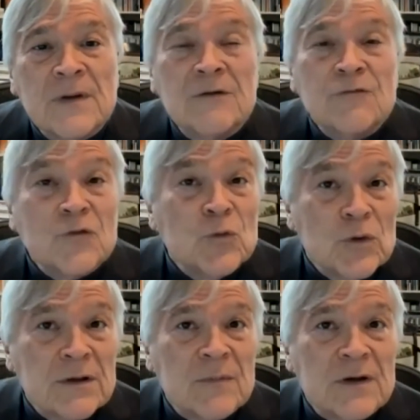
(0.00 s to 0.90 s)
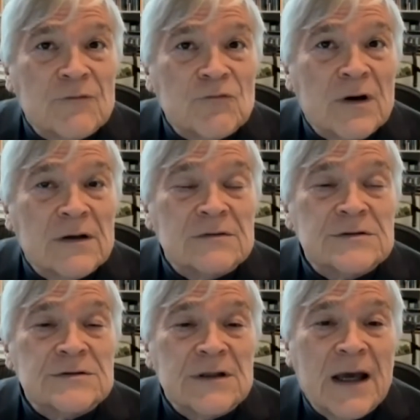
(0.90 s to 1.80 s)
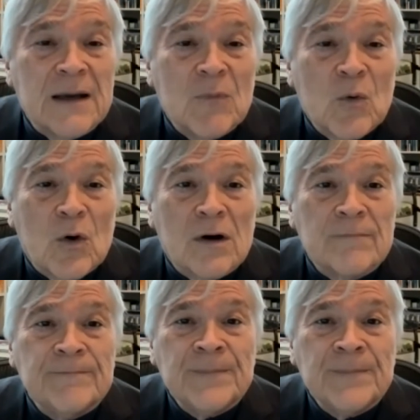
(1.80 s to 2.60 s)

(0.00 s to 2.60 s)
school administrators, and more.